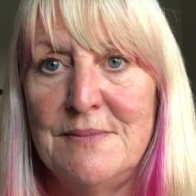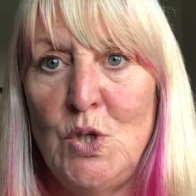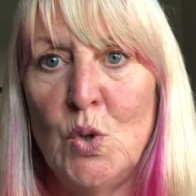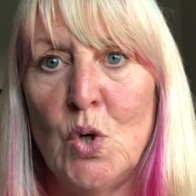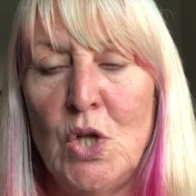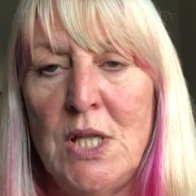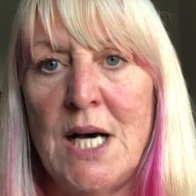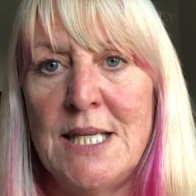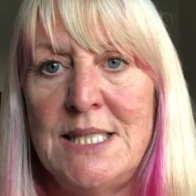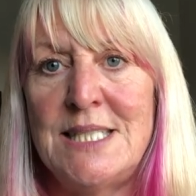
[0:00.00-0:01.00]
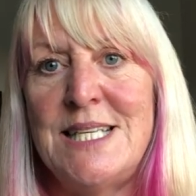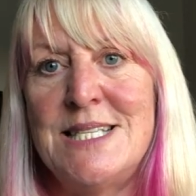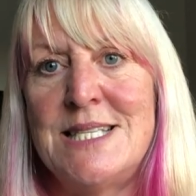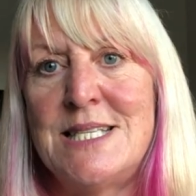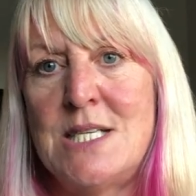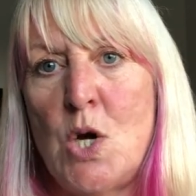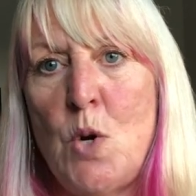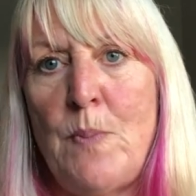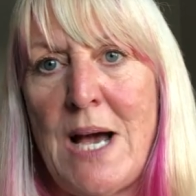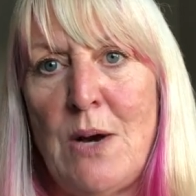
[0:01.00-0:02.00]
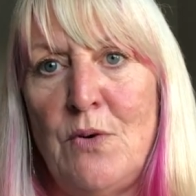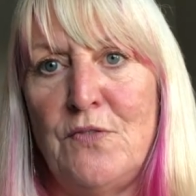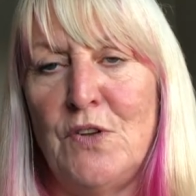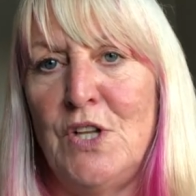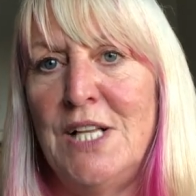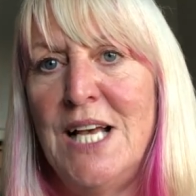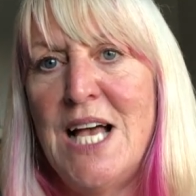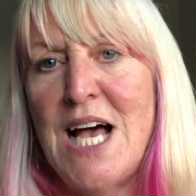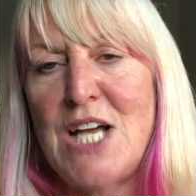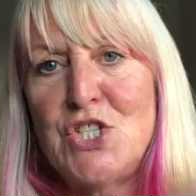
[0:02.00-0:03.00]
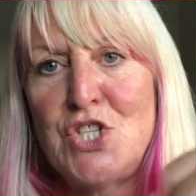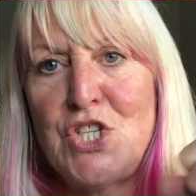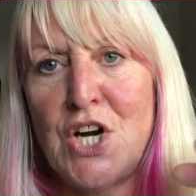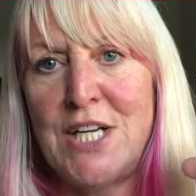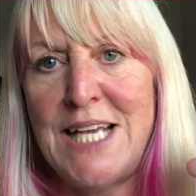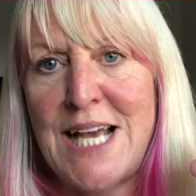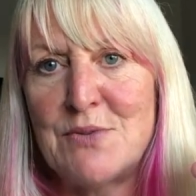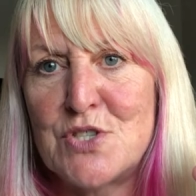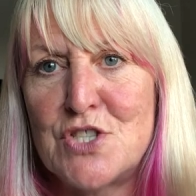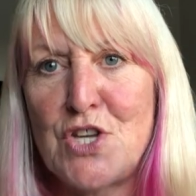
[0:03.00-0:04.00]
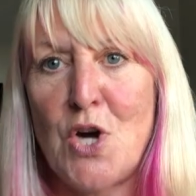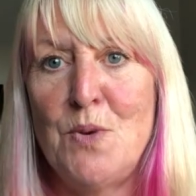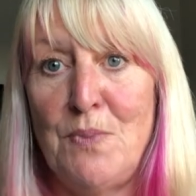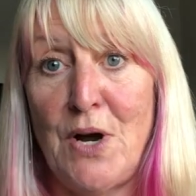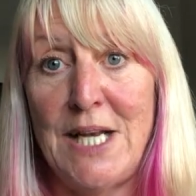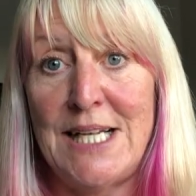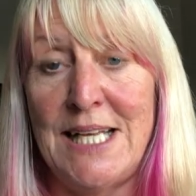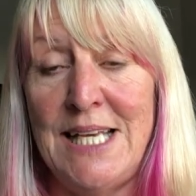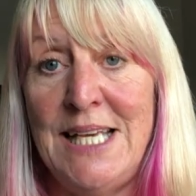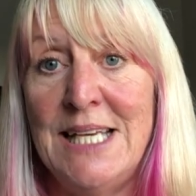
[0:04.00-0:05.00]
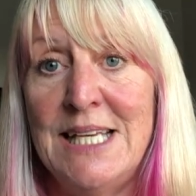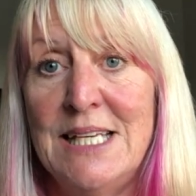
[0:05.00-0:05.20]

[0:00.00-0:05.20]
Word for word: Your light is so powerful and shining out so brightly